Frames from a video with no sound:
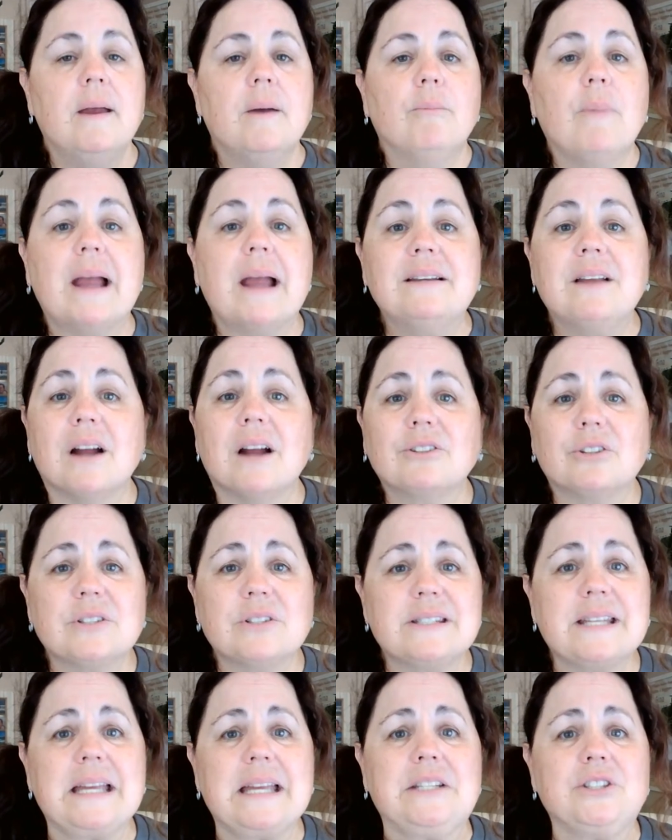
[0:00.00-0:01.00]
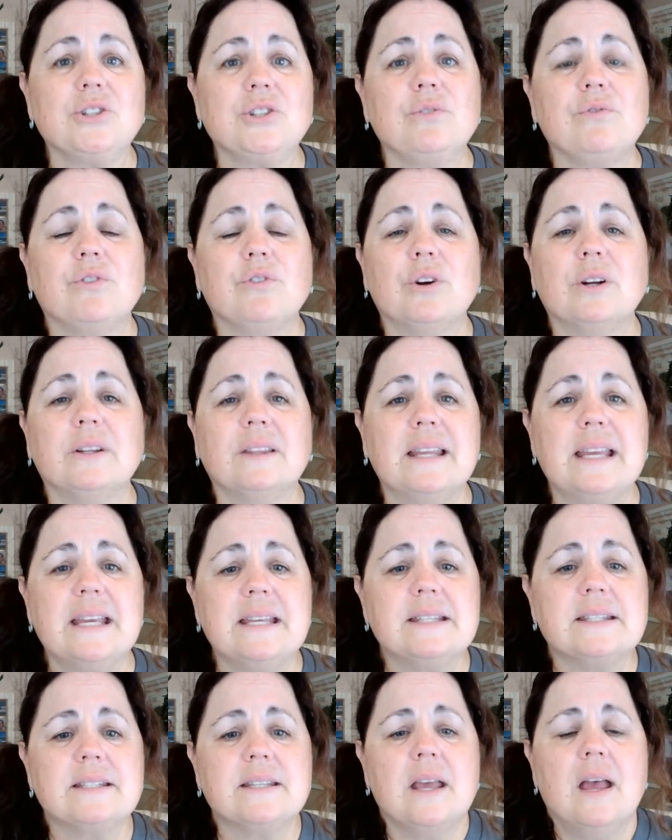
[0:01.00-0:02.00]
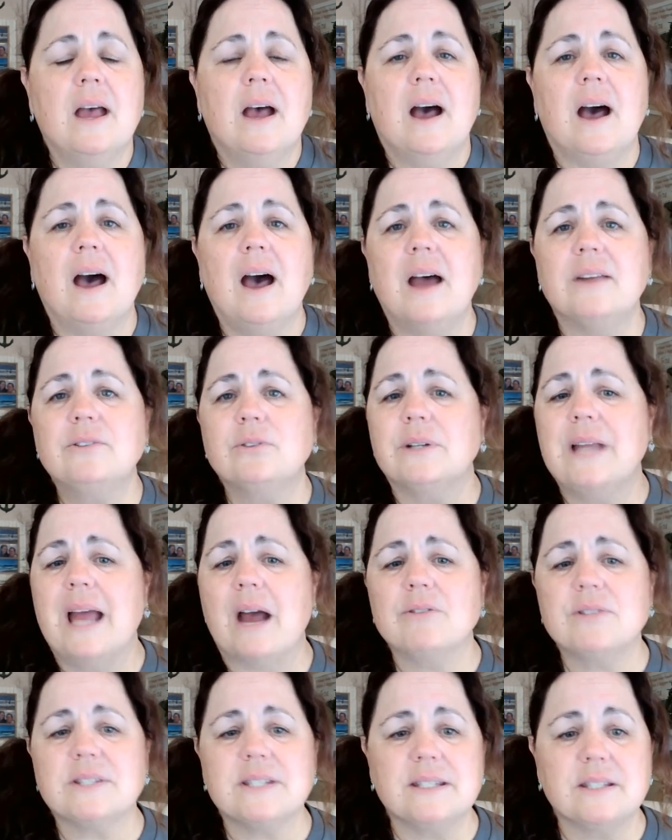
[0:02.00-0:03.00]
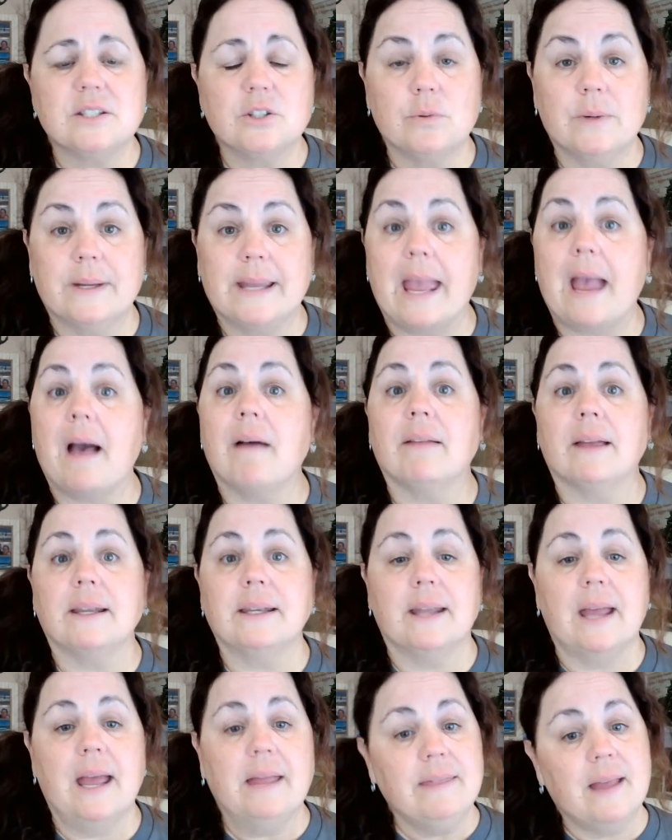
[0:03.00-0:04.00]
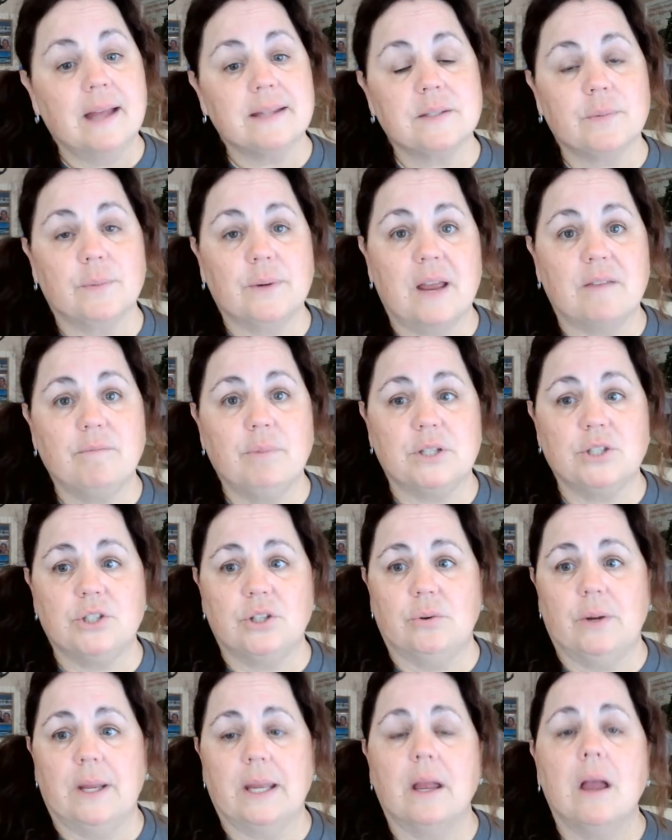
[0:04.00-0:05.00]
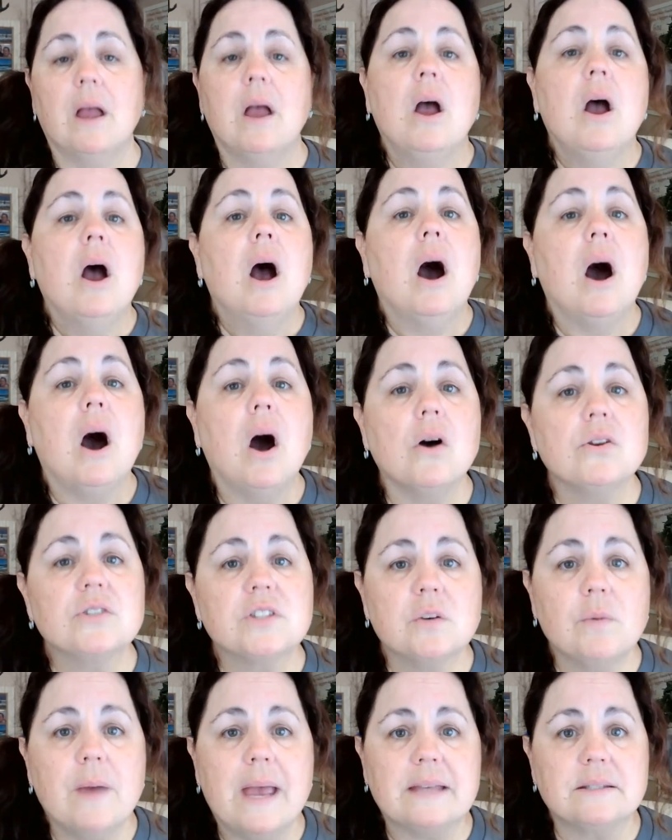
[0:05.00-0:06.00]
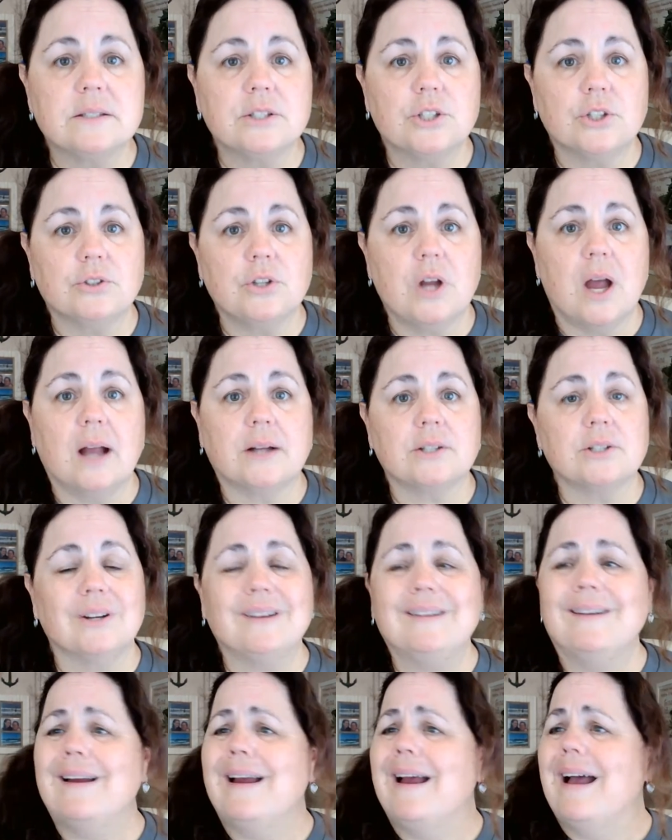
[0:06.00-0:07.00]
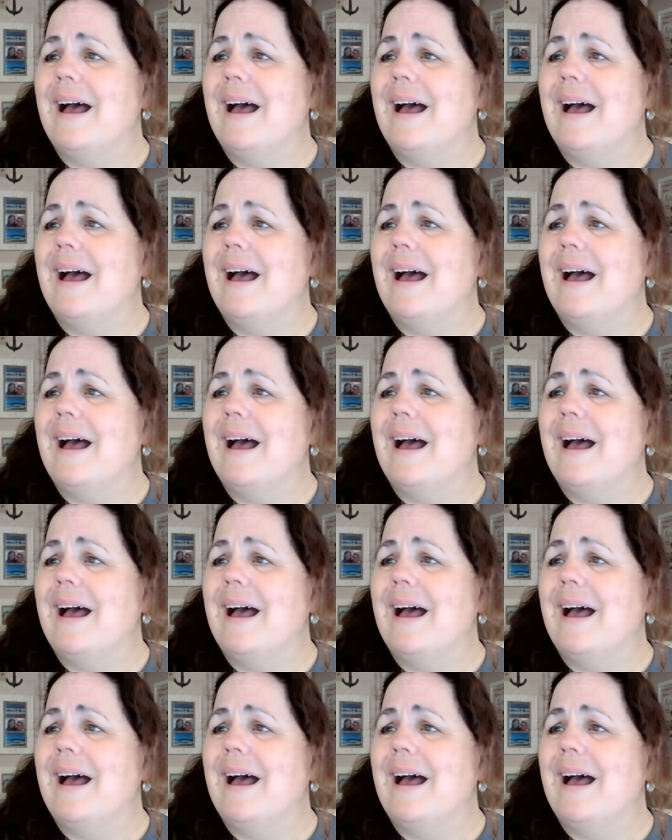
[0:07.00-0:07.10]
My doctor said shoot for at least 100 ounces to a gallon, and that's what I've been doing. Also ask your doctor,